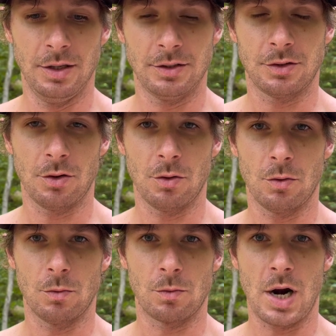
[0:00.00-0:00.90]

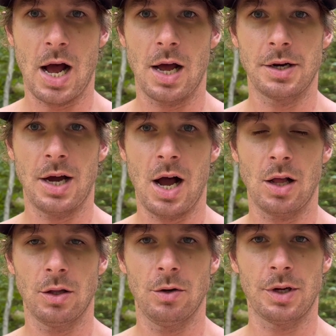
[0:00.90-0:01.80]
So Rod
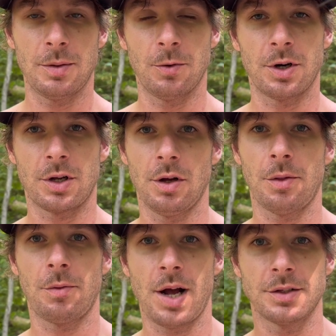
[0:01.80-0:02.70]
Hollow, I keep wanting to call it
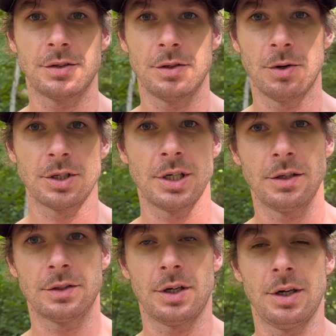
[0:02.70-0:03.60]
the Rod Stewart
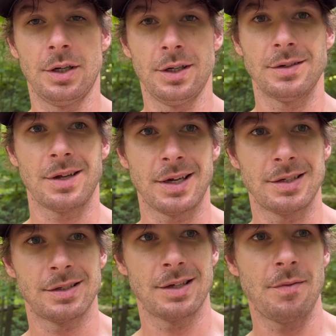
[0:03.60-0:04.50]
shelter, is like
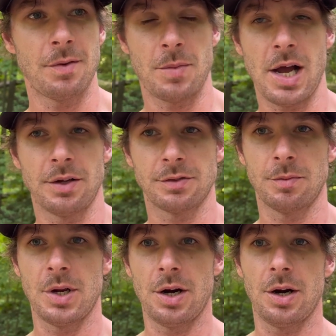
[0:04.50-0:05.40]
7 miles
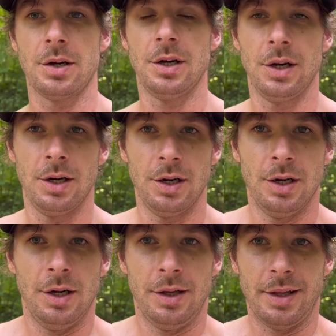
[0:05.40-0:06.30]
from here.
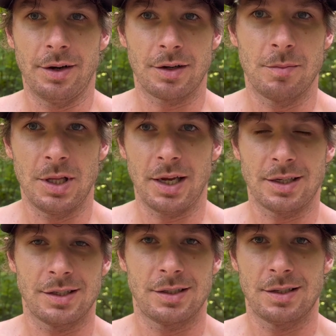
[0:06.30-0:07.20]
That'll give me like
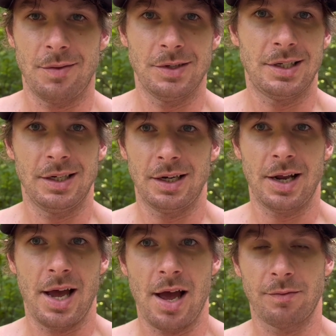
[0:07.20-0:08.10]

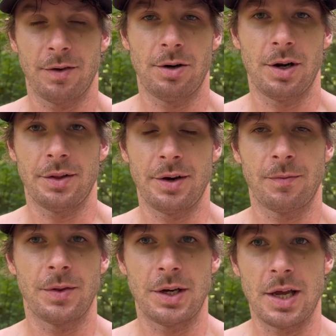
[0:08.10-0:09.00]
17.5, right around there
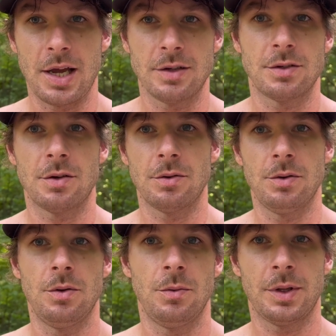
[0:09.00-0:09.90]
for the day. So
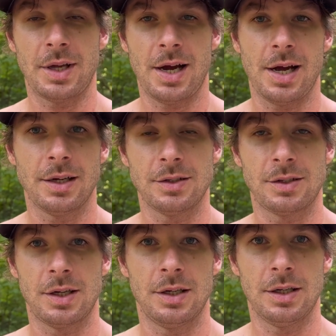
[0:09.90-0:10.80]
with the
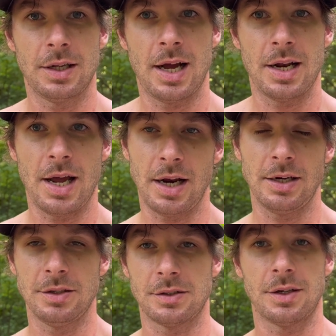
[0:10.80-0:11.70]
highs in the high
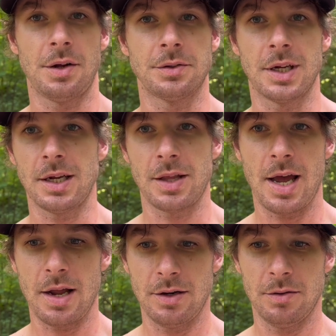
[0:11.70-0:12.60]
90s, I'll take
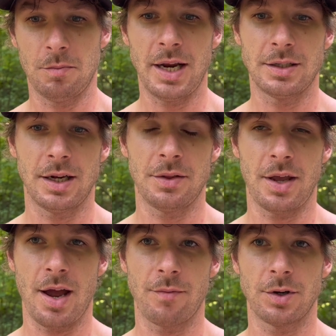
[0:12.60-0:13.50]
that. Maintain the
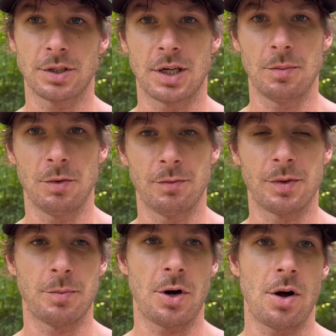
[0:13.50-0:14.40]
average, keep moving
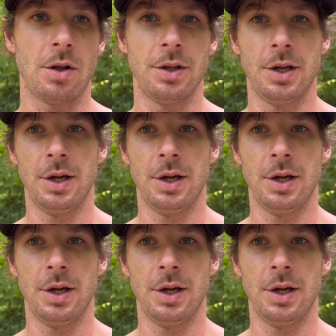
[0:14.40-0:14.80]
the ball.